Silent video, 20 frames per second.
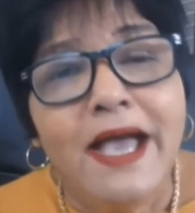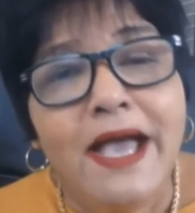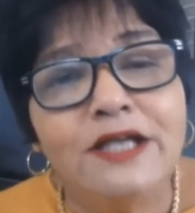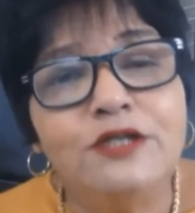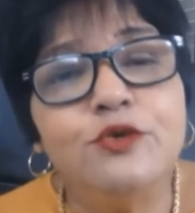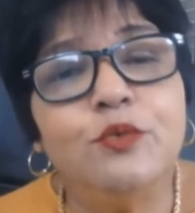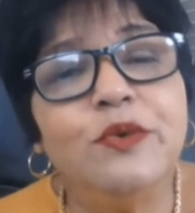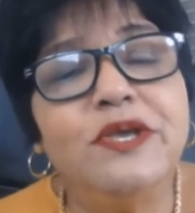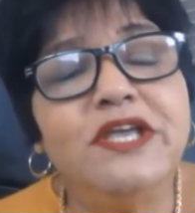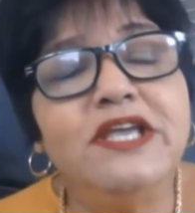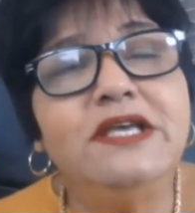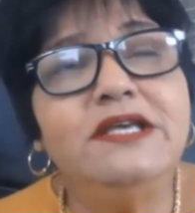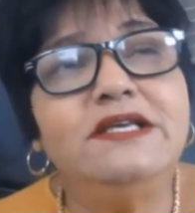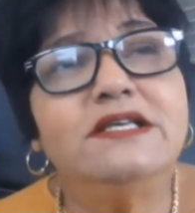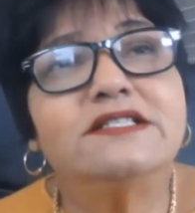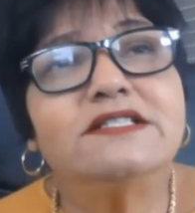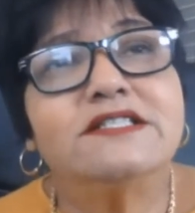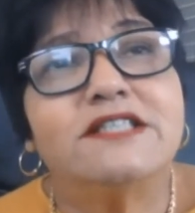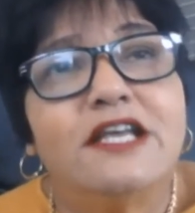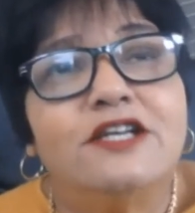And we
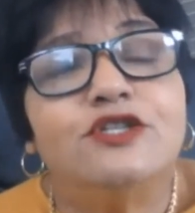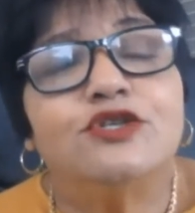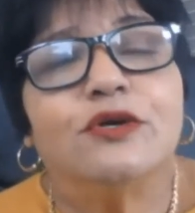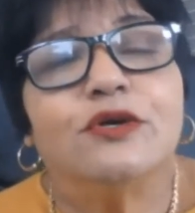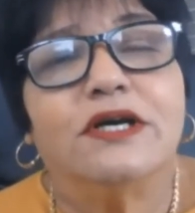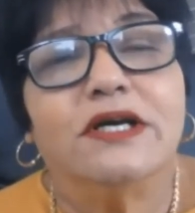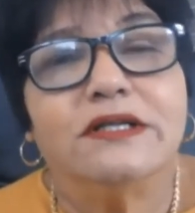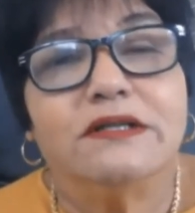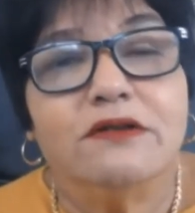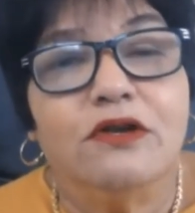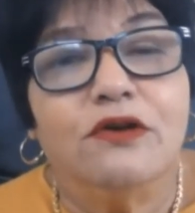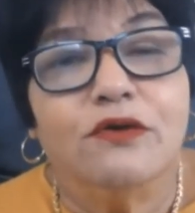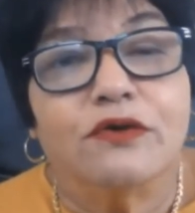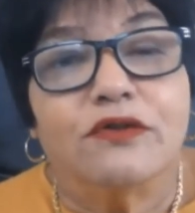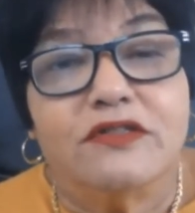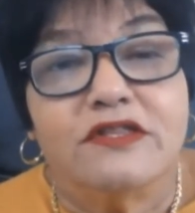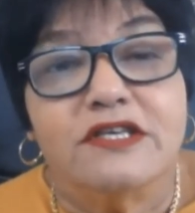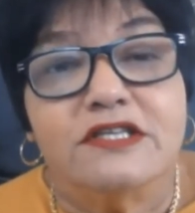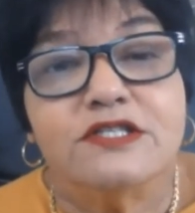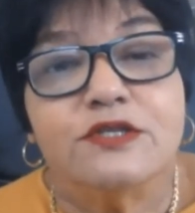said to her,
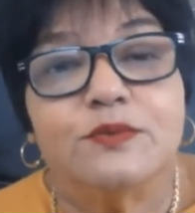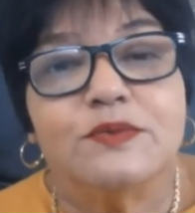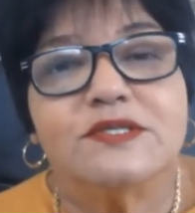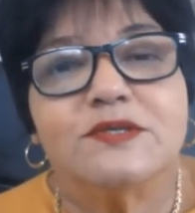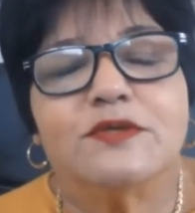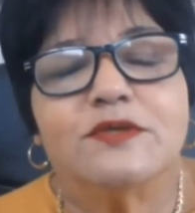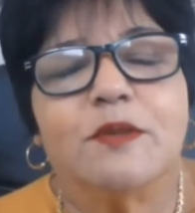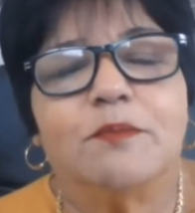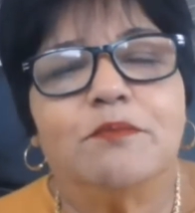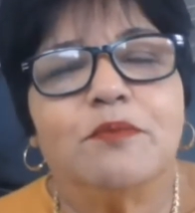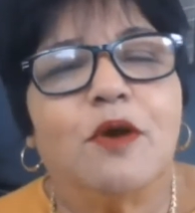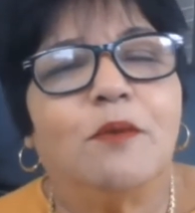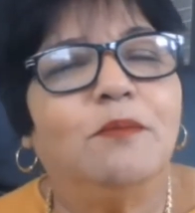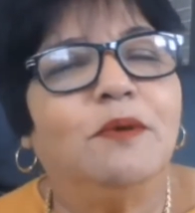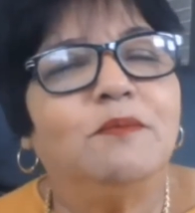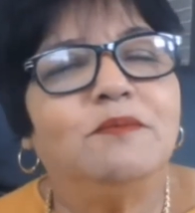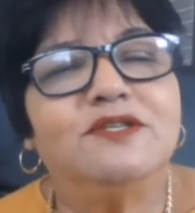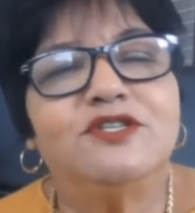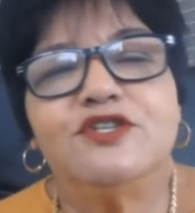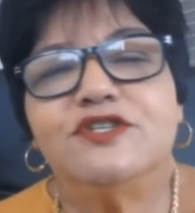look, this was the
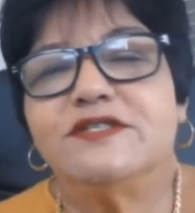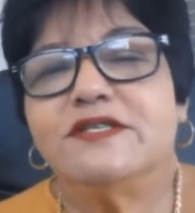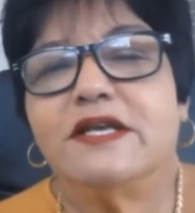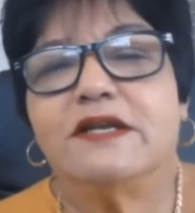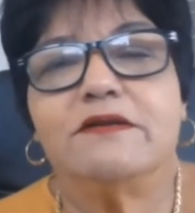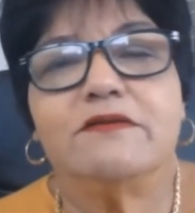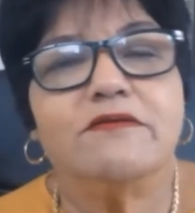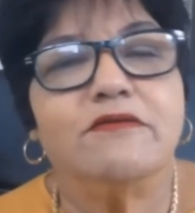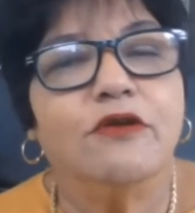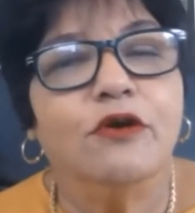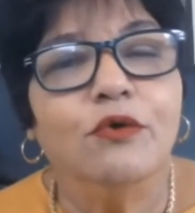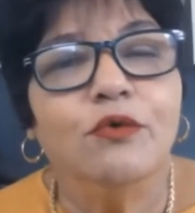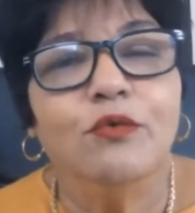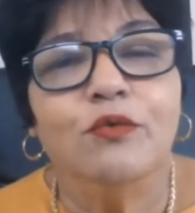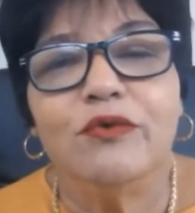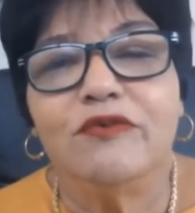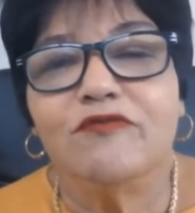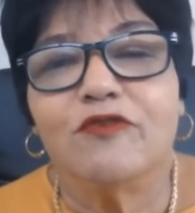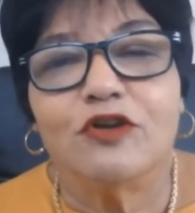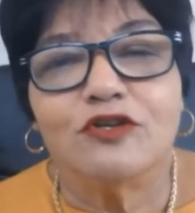problem. And she said, no,
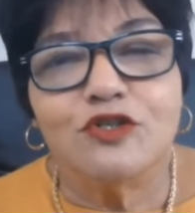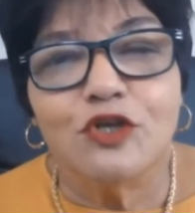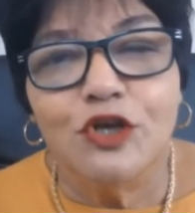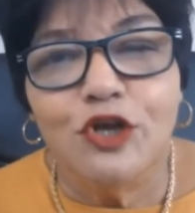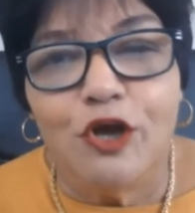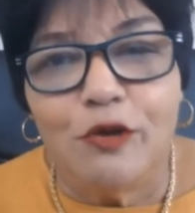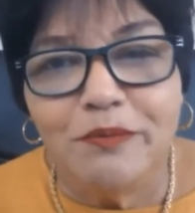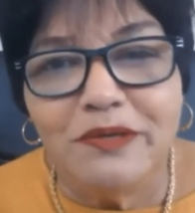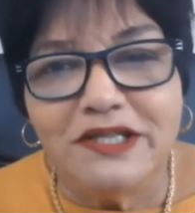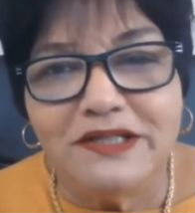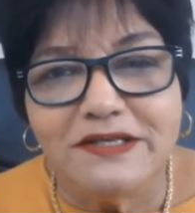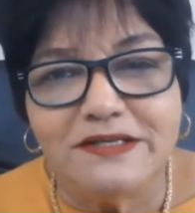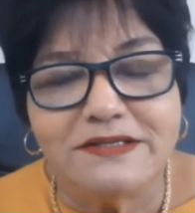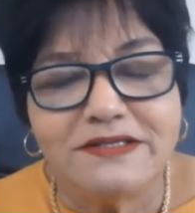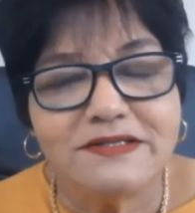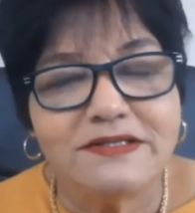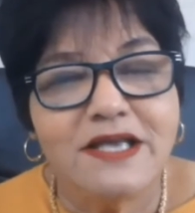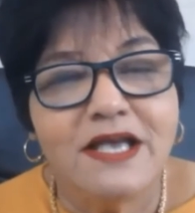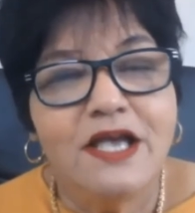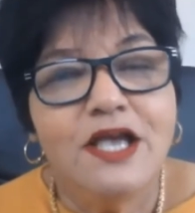we've got to lobby
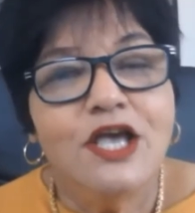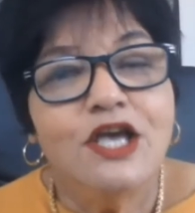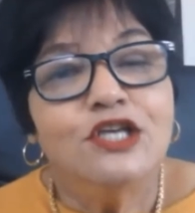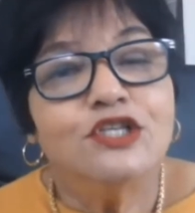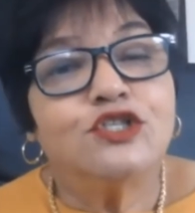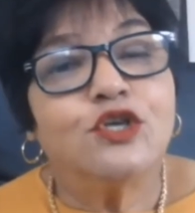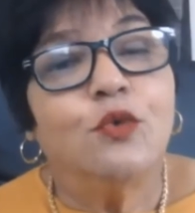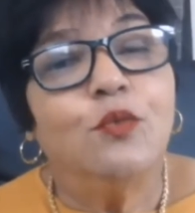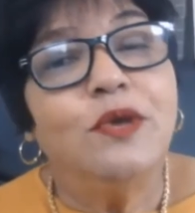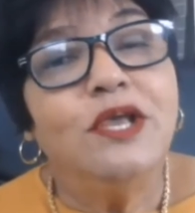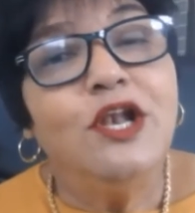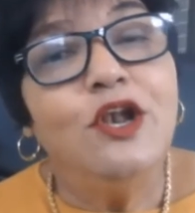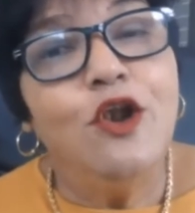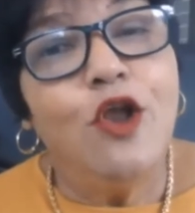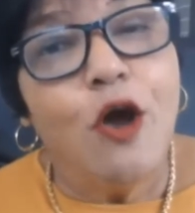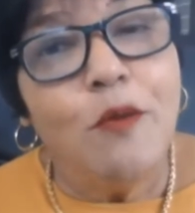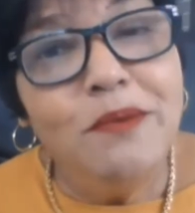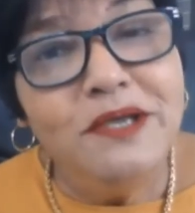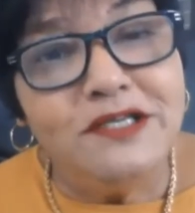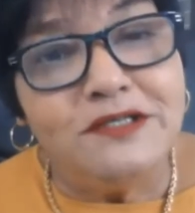this. So we
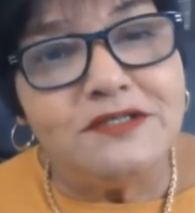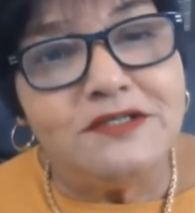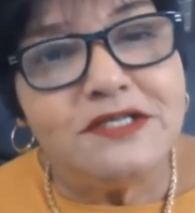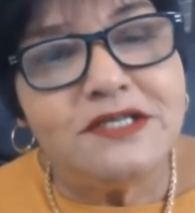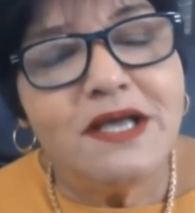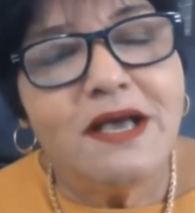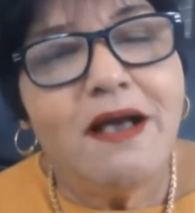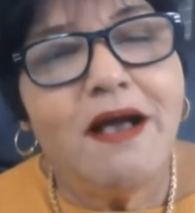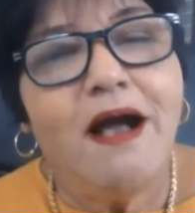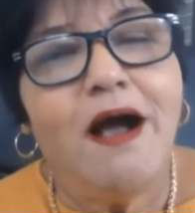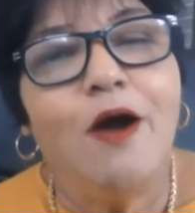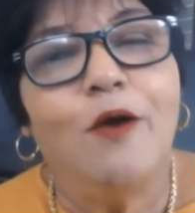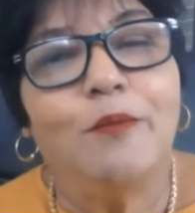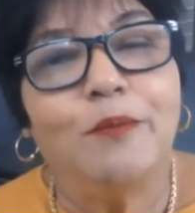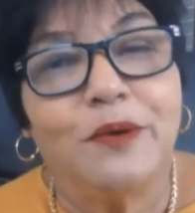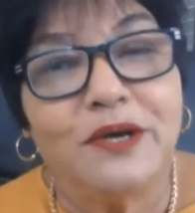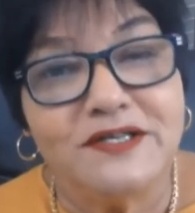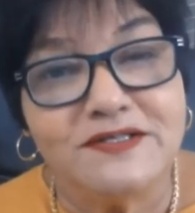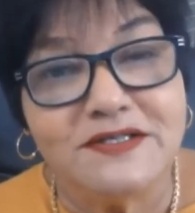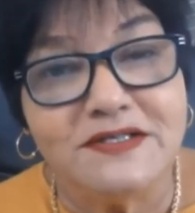lobbied our
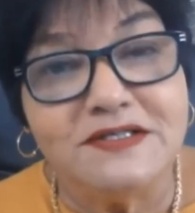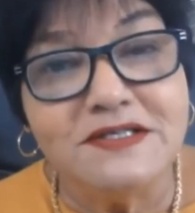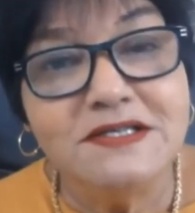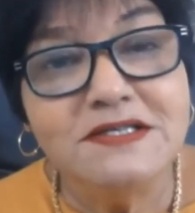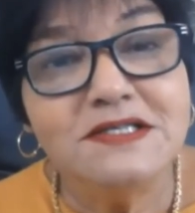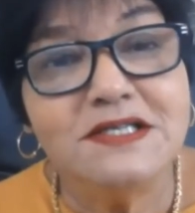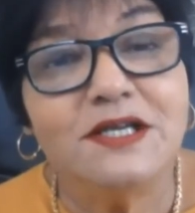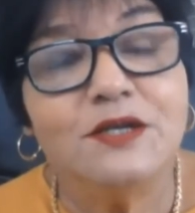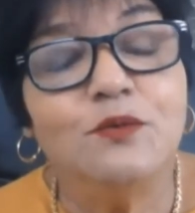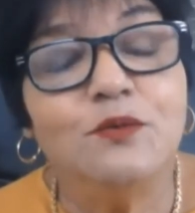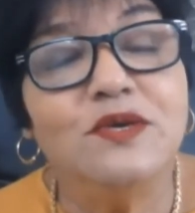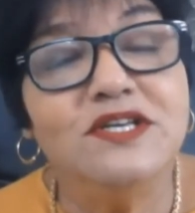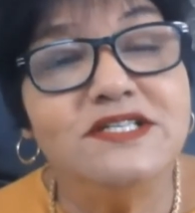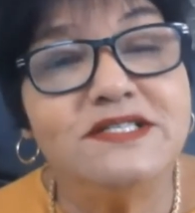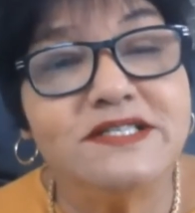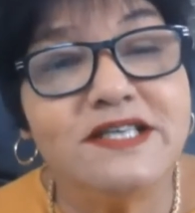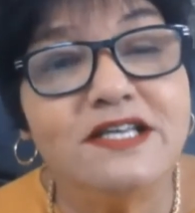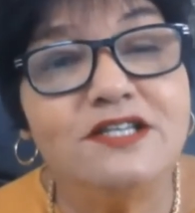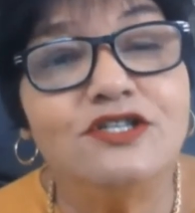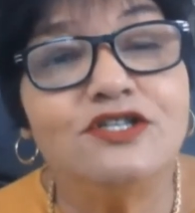president, and we
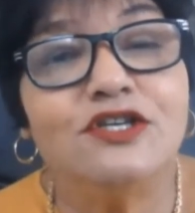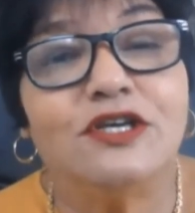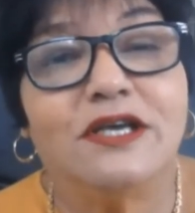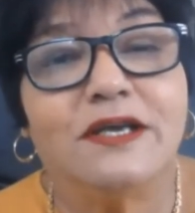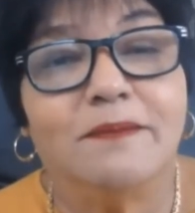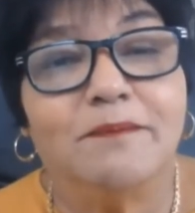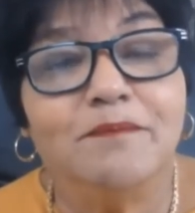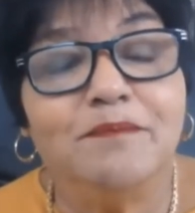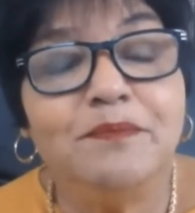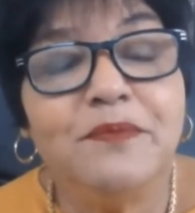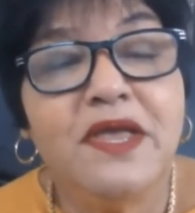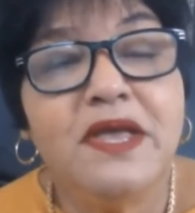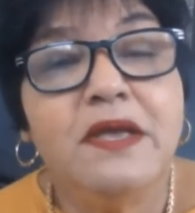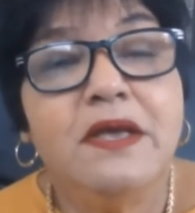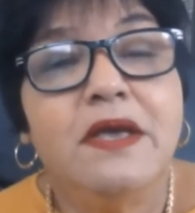said to him